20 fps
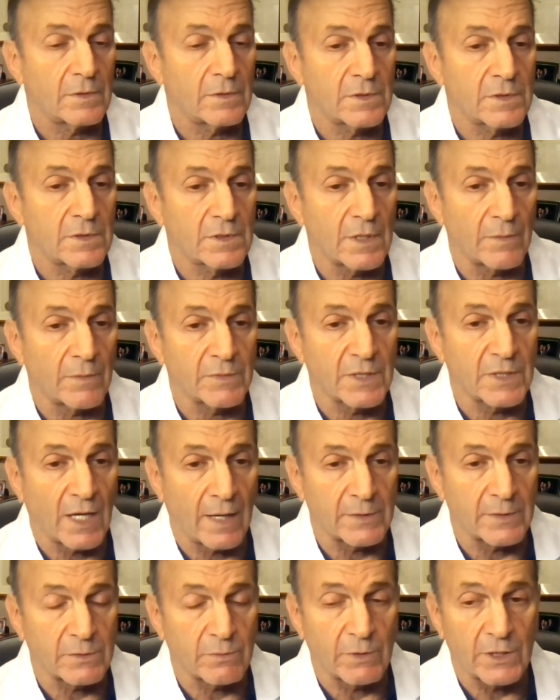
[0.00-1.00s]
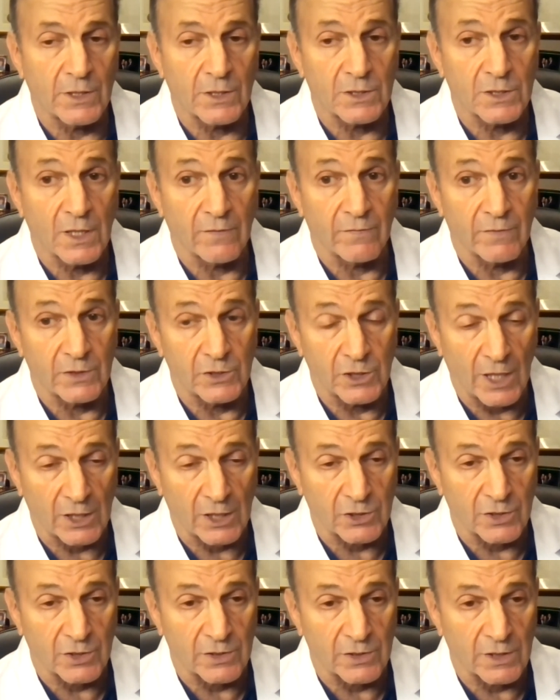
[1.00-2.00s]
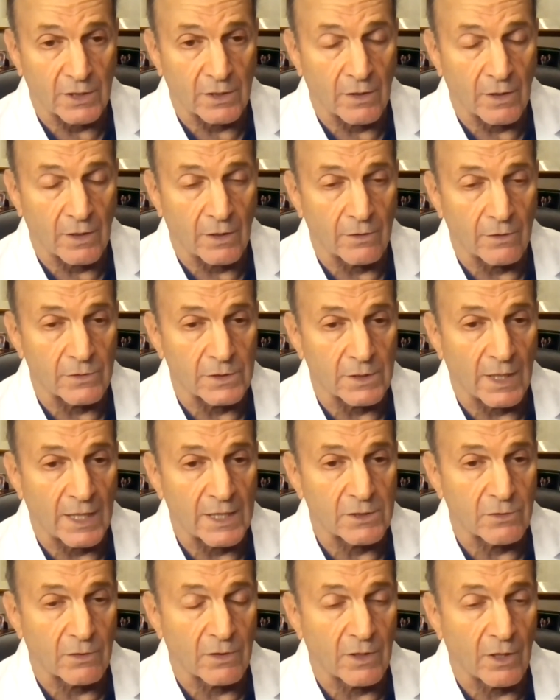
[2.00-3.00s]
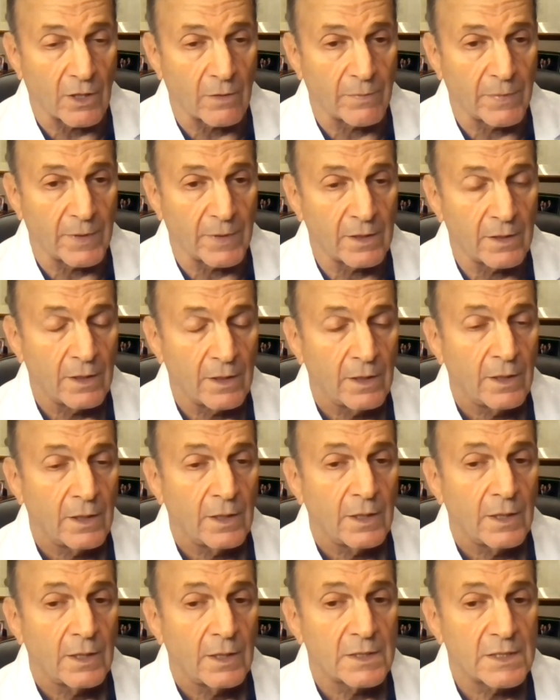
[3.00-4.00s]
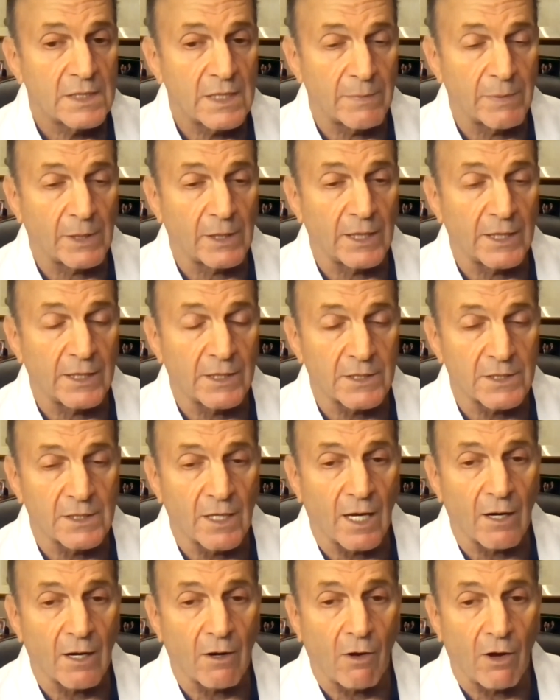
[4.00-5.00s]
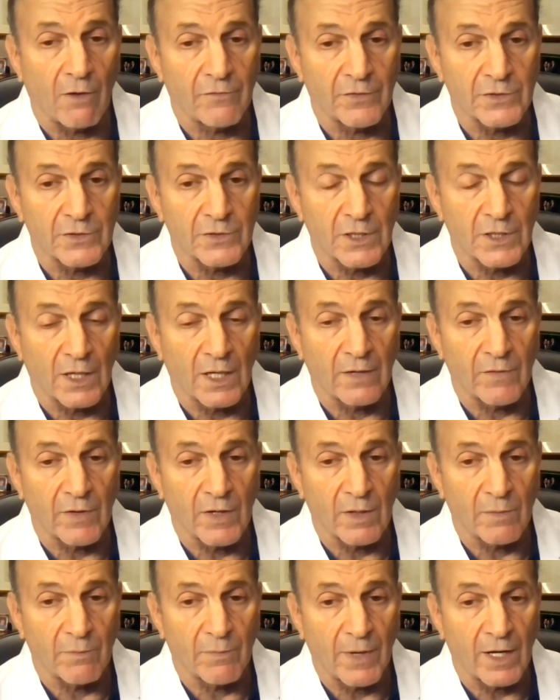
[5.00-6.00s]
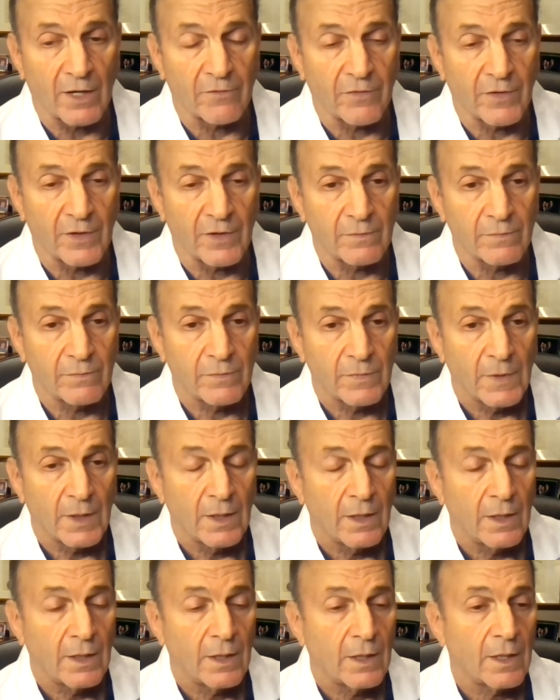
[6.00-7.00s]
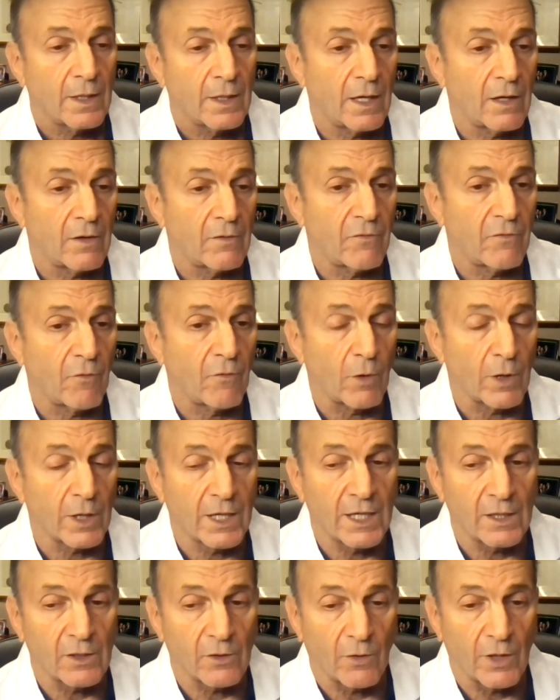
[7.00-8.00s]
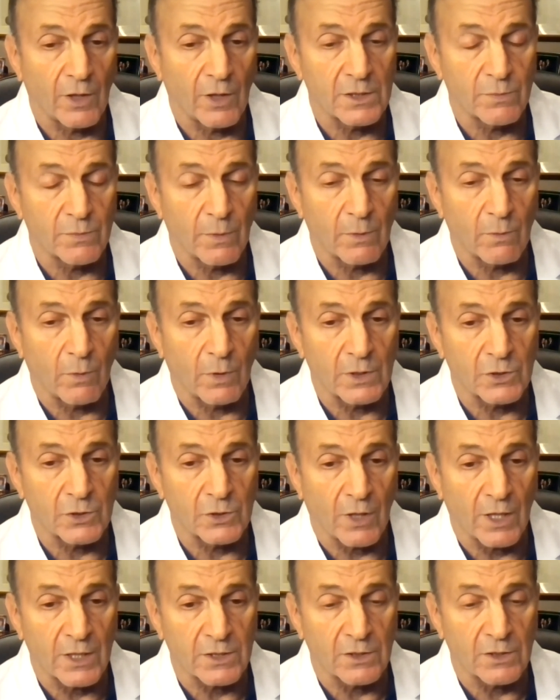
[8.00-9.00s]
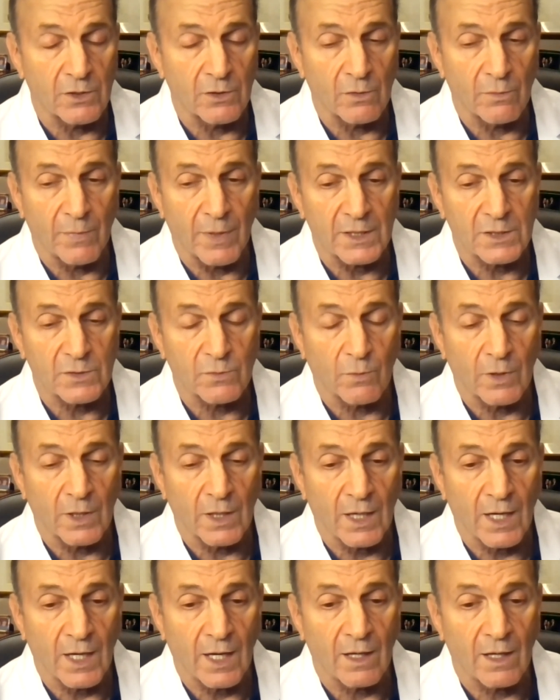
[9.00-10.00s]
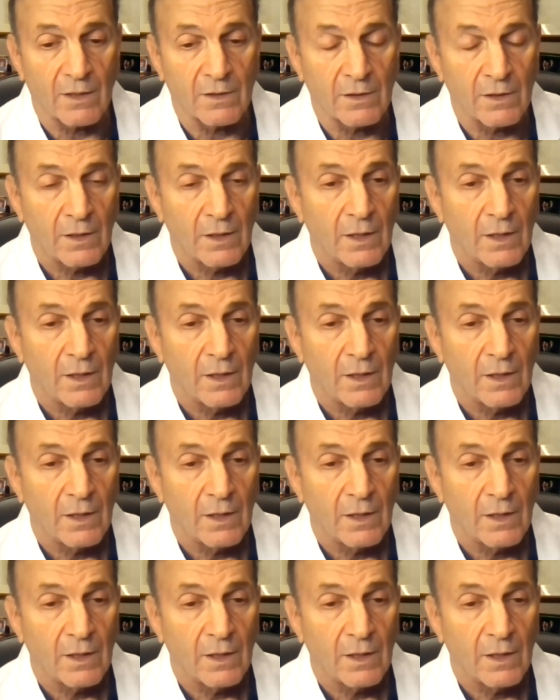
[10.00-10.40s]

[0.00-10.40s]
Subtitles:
Sometimes we just give injections into those. Laser therapy typically does not offer significant benefit for keloids, but one tries to do the best one can